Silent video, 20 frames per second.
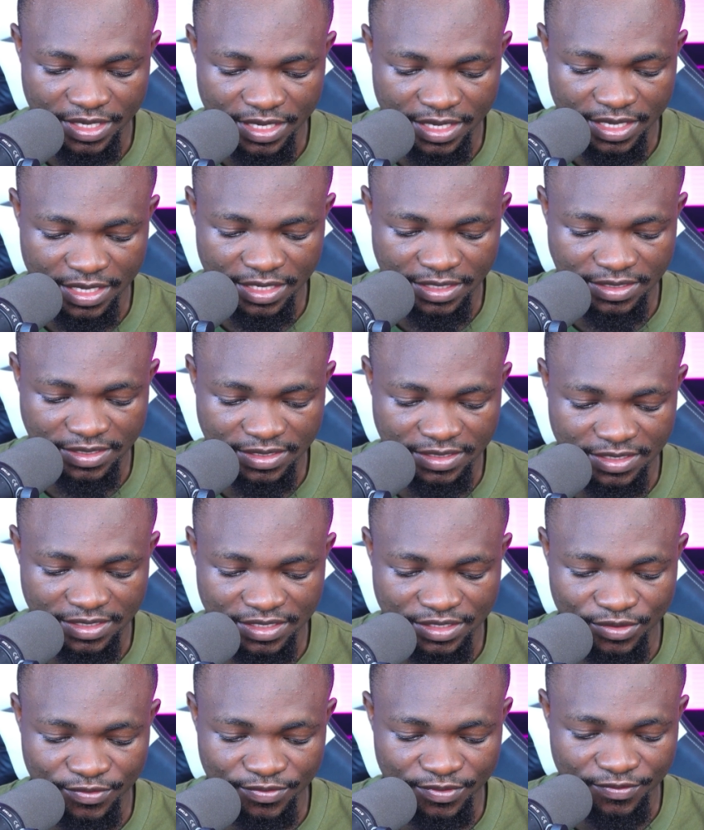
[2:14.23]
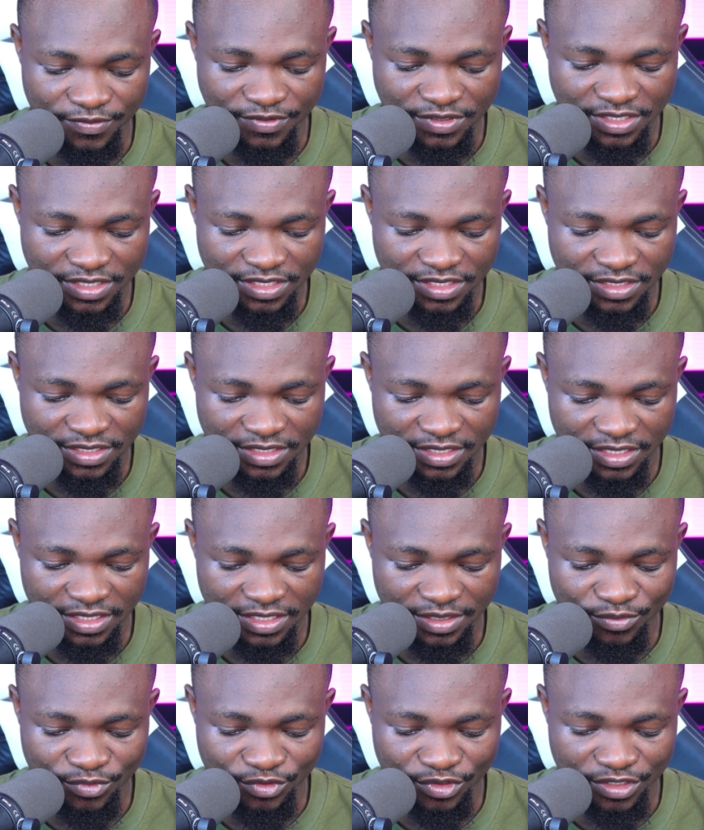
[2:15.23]
USDT of 15, and
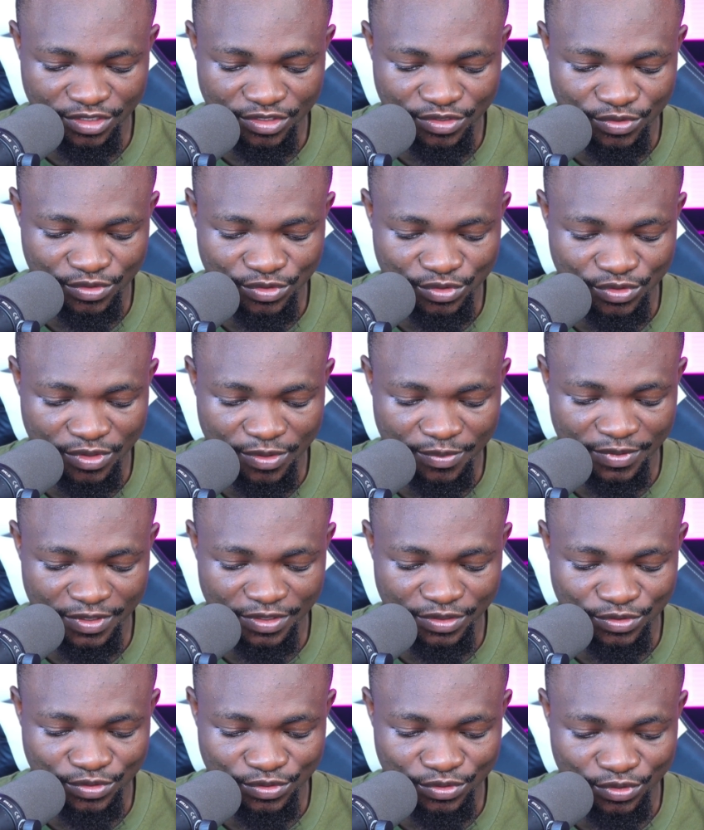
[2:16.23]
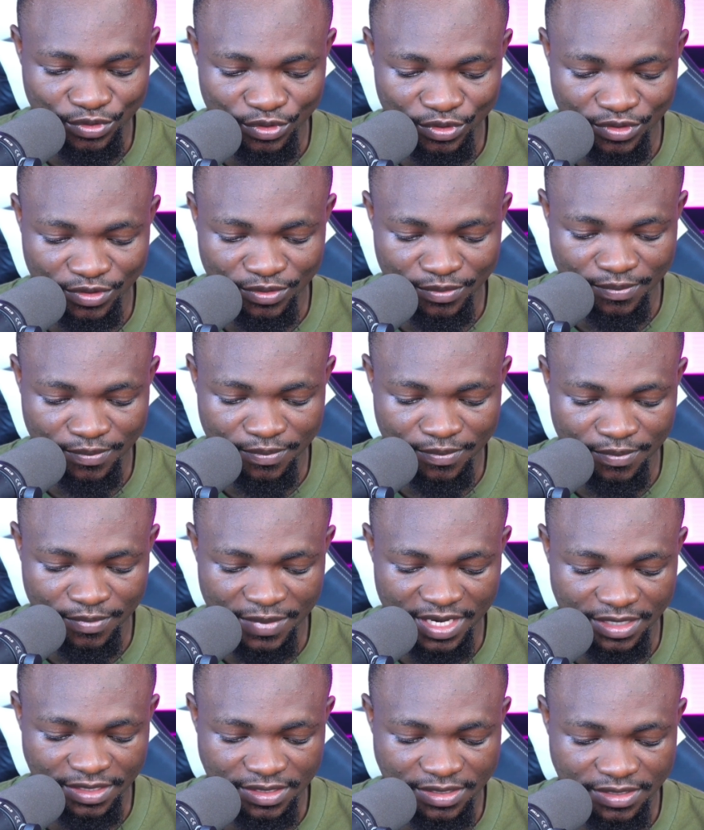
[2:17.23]
I'm going to swap it to Ton
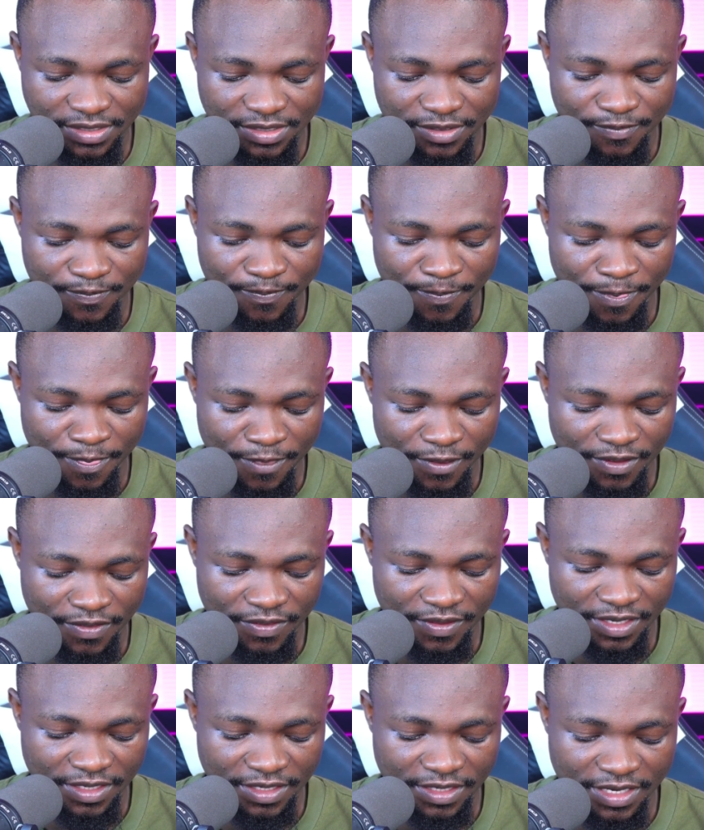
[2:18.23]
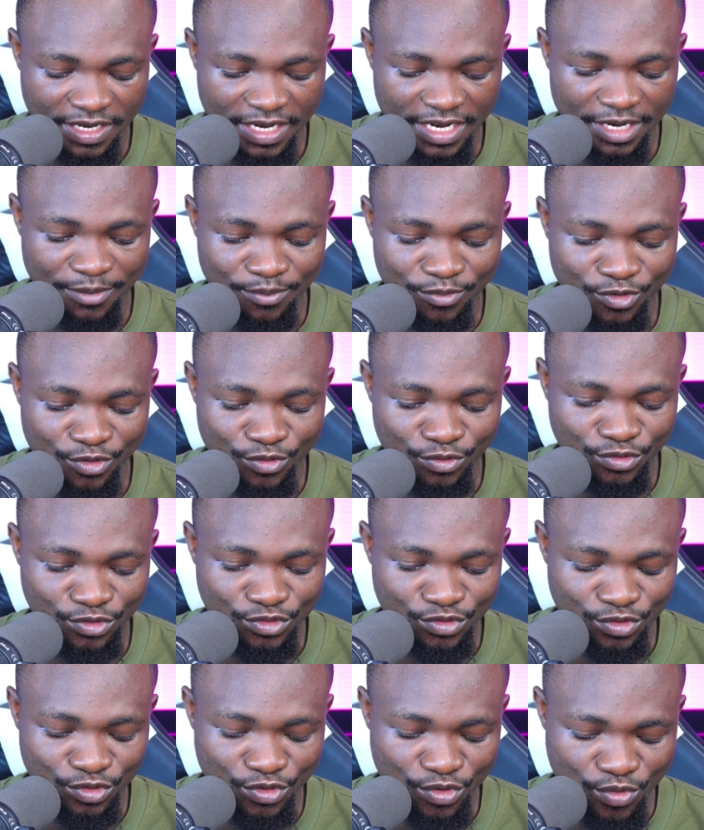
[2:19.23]
max. Then I'm good to
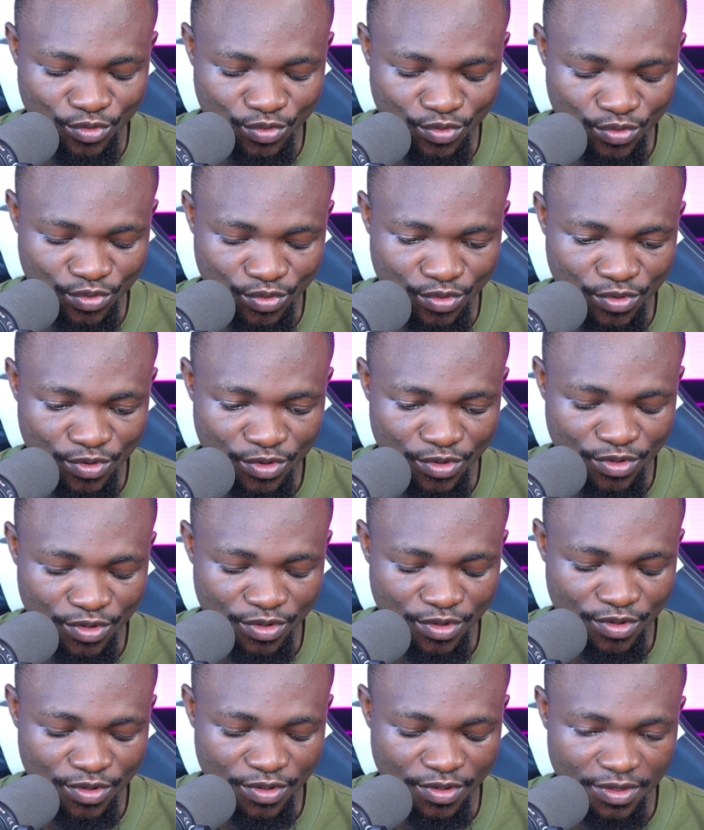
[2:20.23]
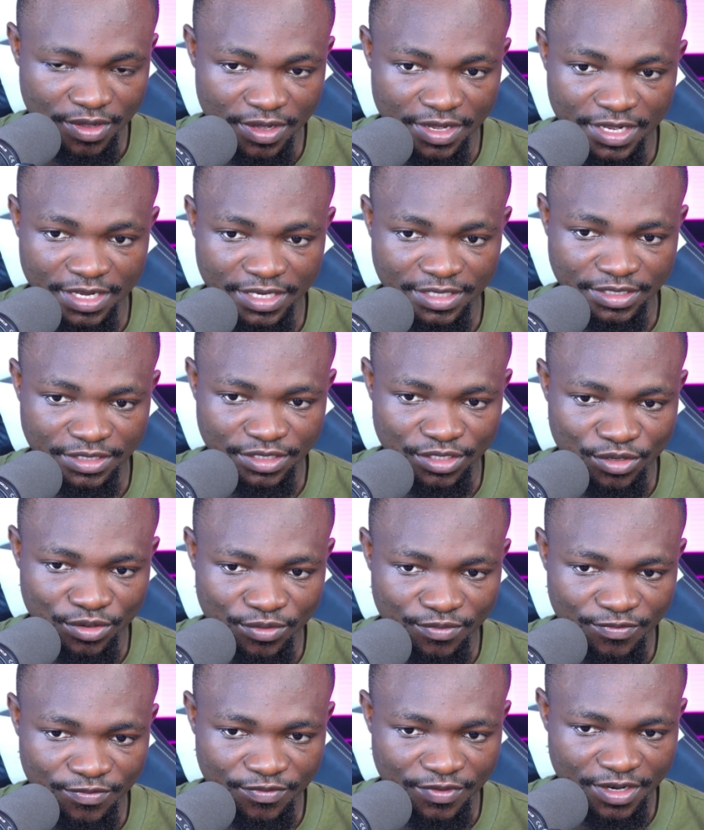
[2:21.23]
go and
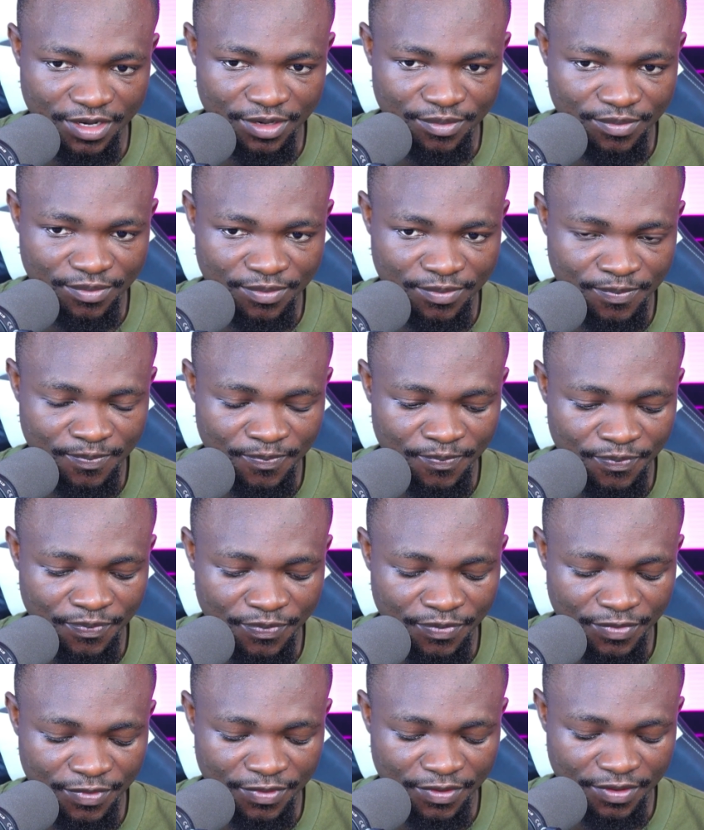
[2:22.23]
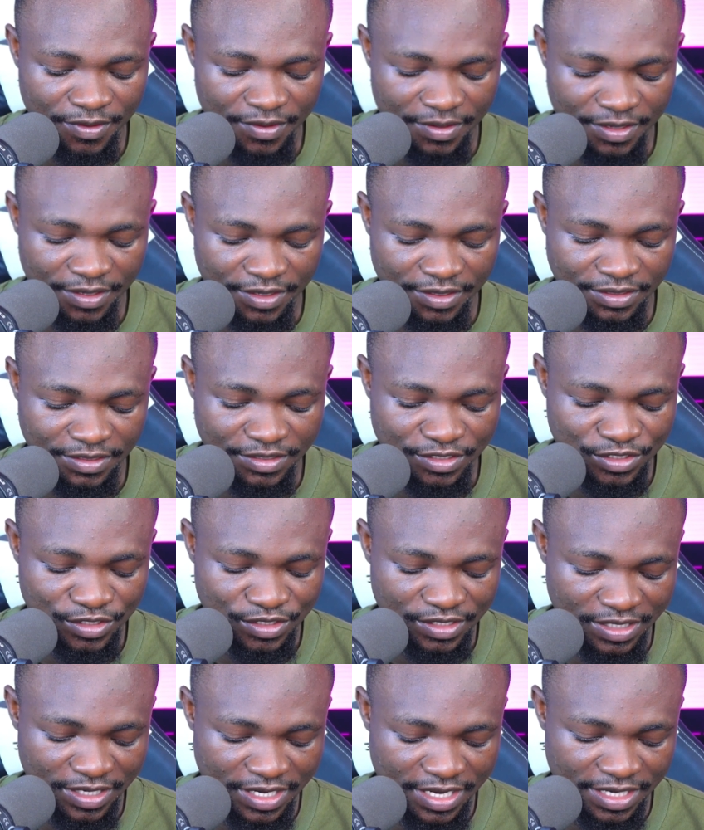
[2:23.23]
confirm and
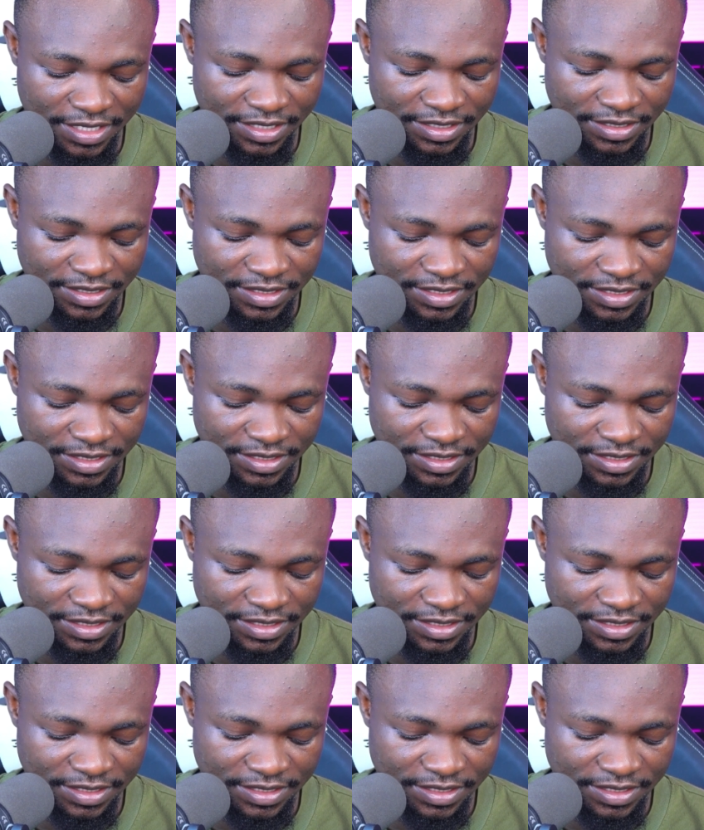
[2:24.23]
slide.